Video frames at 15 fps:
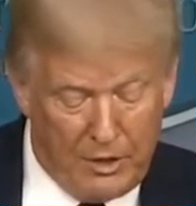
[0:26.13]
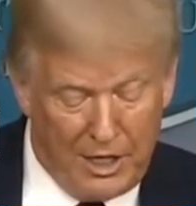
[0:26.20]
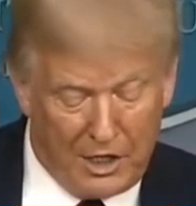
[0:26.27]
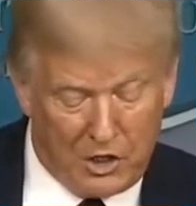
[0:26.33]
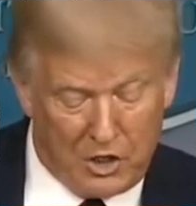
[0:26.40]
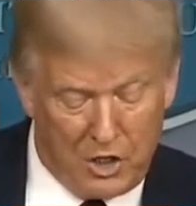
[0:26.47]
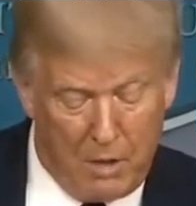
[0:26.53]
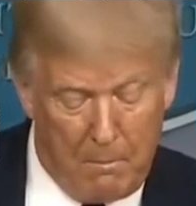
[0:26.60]

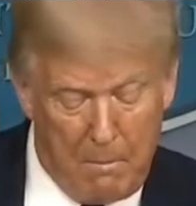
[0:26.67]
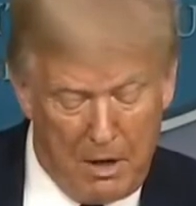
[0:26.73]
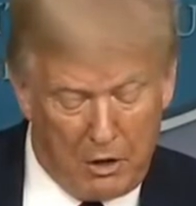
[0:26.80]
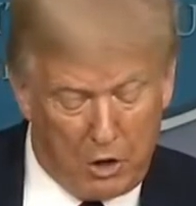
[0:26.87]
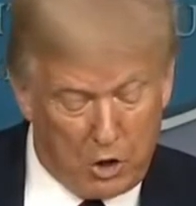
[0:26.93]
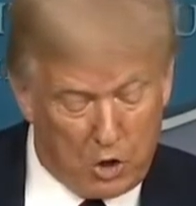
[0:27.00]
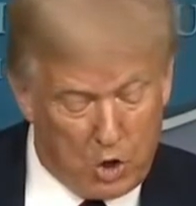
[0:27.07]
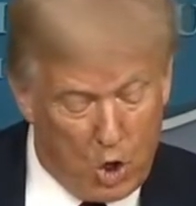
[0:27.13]

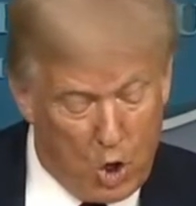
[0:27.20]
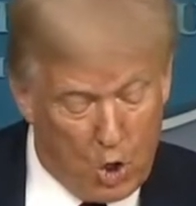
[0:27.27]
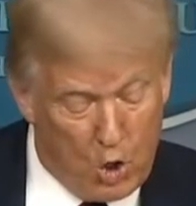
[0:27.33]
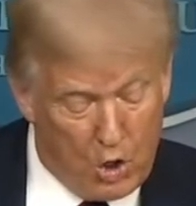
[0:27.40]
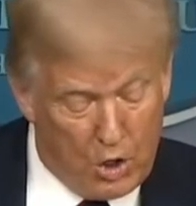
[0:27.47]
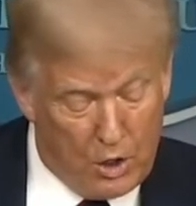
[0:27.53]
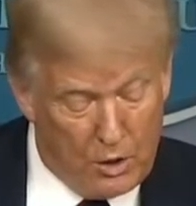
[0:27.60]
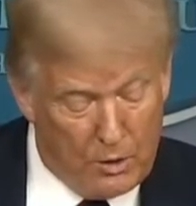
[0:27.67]

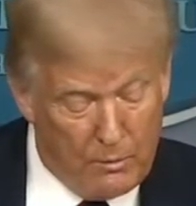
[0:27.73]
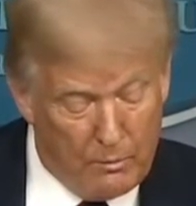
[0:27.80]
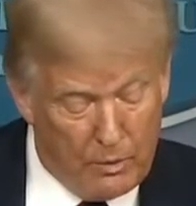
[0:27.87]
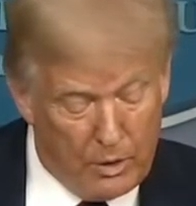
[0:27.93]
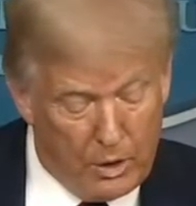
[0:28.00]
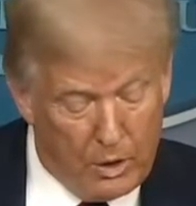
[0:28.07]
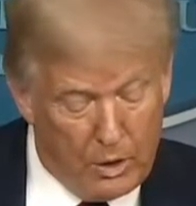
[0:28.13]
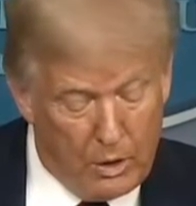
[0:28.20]
dexamethasone,
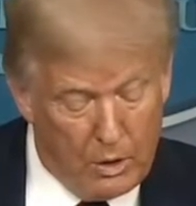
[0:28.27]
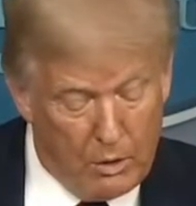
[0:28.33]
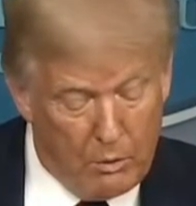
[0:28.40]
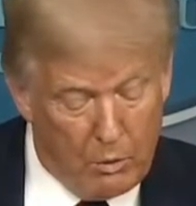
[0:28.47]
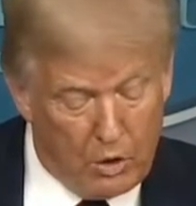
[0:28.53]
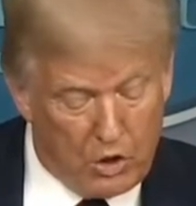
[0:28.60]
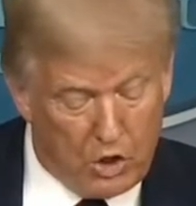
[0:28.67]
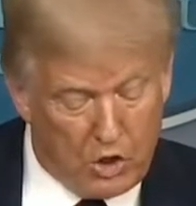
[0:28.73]

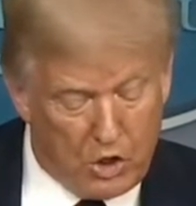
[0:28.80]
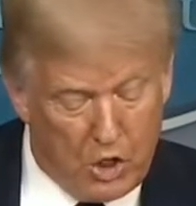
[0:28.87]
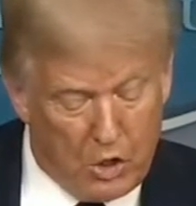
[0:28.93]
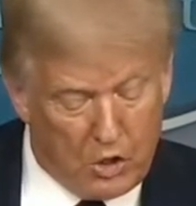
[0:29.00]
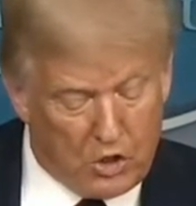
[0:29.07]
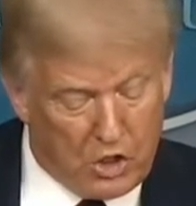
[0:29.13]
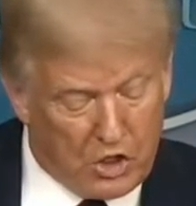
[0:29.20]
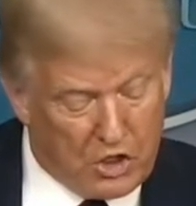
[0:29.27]
which has
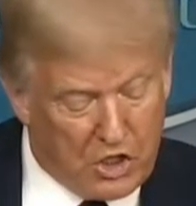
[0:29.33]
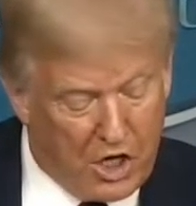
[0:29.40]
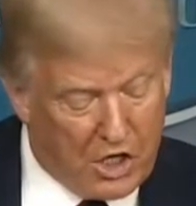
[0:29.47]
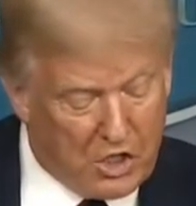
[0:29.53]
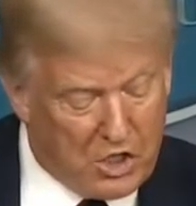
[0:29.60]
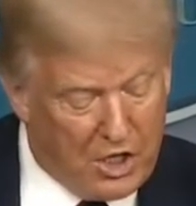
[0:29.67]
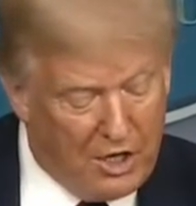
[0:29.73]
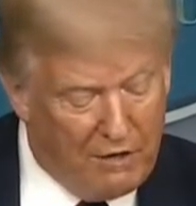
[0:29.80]
shown
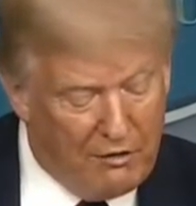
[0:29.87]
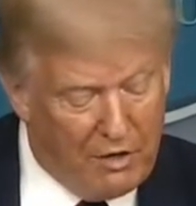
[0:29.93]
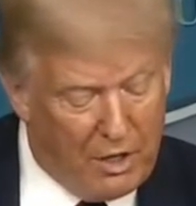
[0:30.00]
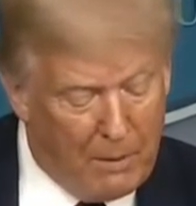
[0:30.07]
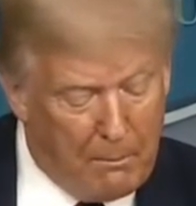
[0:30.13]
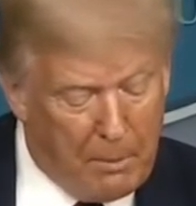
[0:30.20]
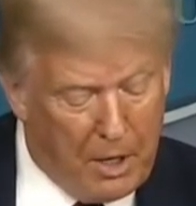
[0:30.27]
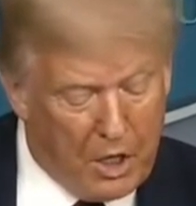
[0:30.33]
success
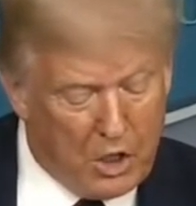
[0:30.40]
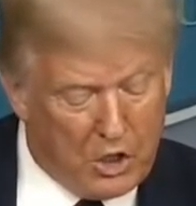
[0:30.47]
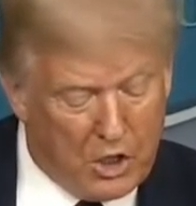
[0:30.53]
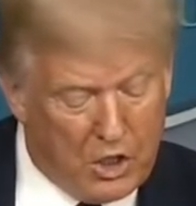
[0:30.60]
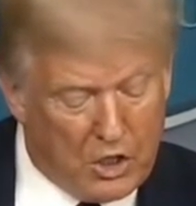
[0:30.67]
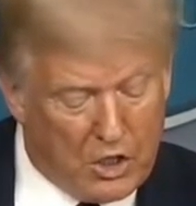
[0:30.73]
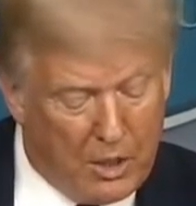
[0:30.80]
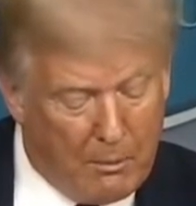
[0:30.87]
even in
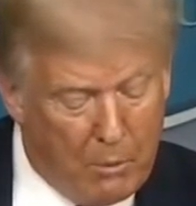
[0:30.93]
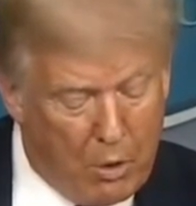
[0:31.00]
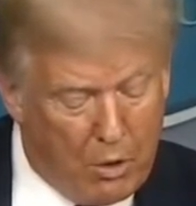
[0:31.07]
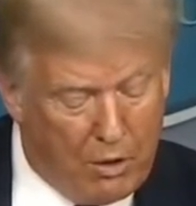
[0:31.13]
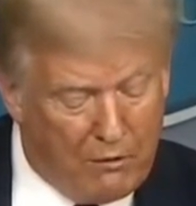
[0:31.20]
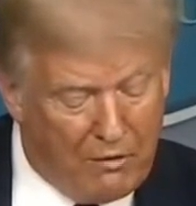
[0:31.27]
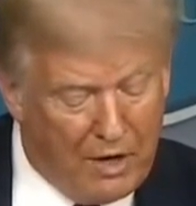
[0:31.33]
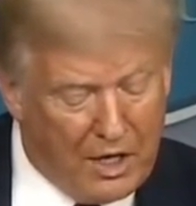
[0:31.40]
patients at
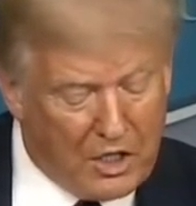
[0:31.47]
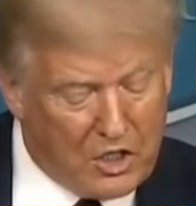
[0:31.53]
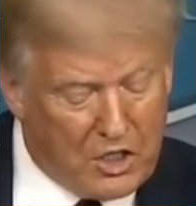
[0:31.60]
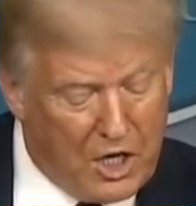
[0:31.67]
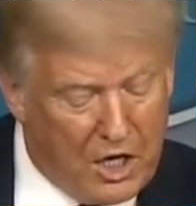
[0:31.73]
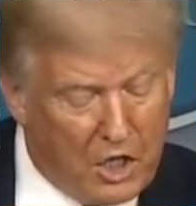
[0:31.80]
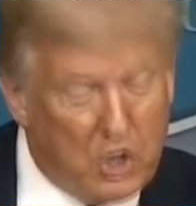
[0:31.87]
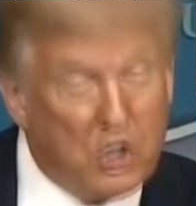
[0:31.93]
more advanced
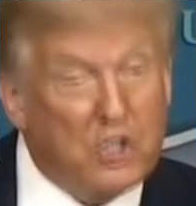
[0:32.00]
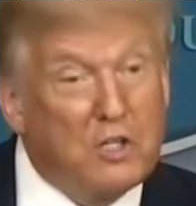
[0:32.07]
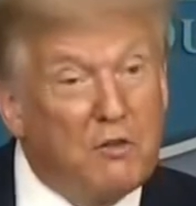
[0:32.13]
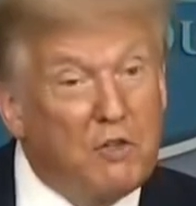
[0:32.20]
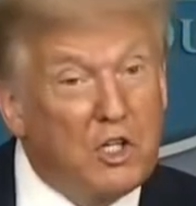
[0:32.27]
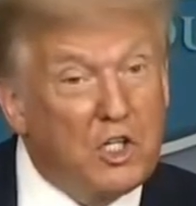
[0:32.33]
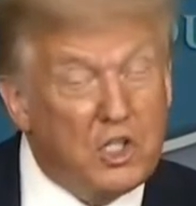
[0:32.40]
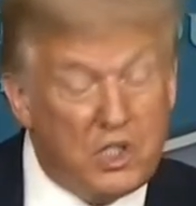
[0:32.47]
stages
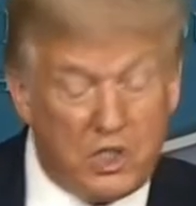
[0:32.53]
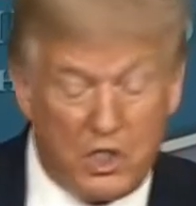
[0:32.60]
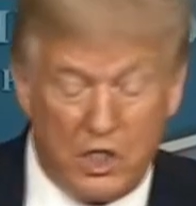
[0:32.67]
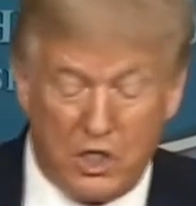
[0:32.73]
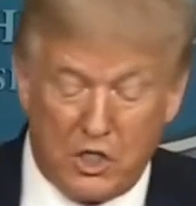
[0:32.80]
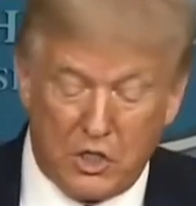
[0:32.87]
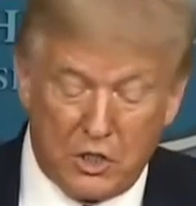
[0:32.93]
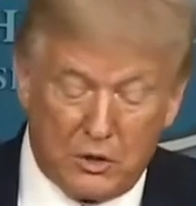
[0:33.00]
of the
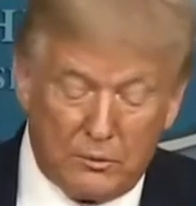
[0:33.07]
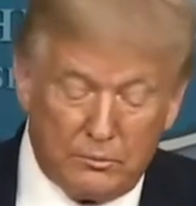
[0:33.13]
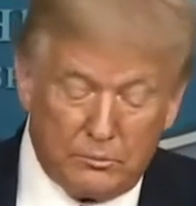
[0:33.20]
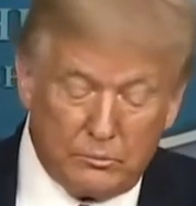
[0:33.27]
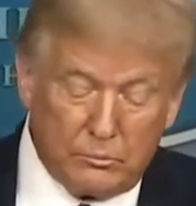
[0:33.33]
disease.